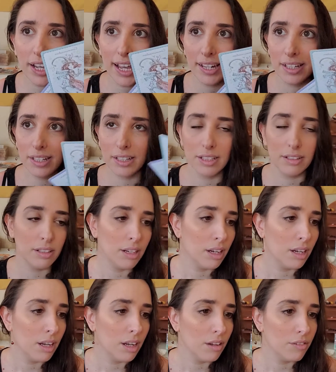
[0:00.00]
it
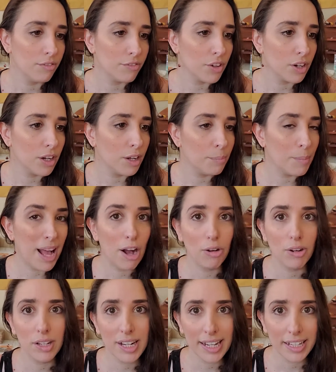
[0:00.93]
from how
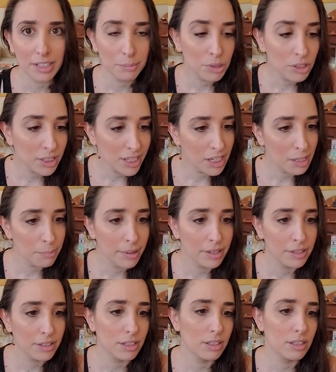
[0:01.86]
could I communicate
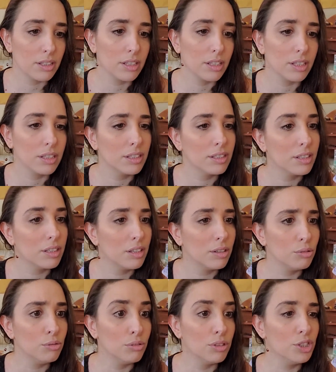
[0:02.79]
better,
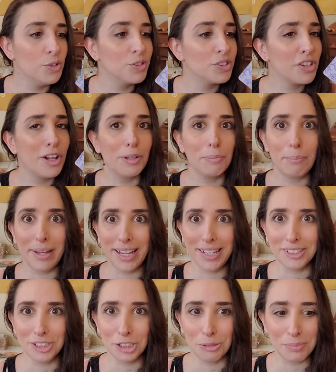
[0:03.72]
or this one's called
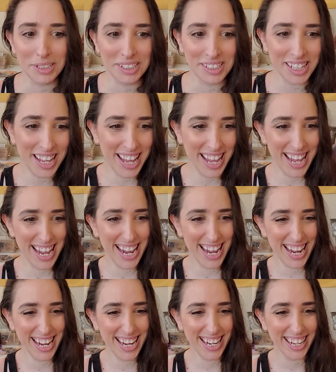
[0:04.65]
banishment.
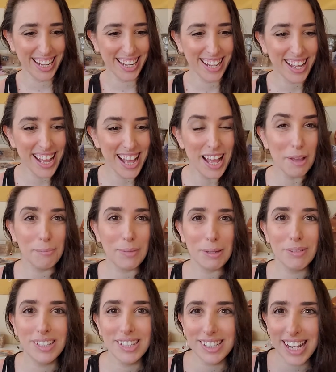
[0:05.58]

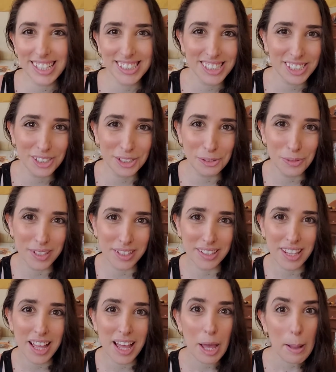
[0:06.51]
Maybe it has to do with
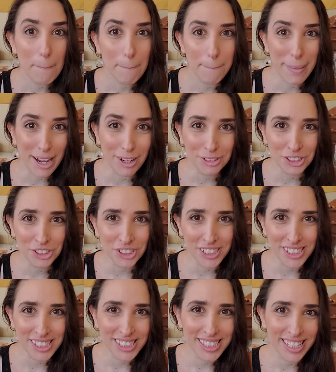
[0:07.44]

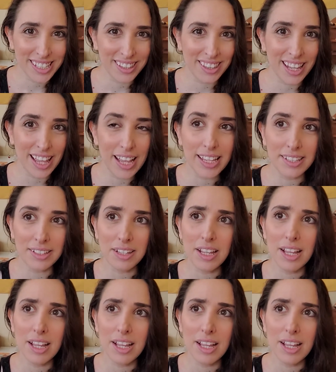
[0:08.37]
boundaries and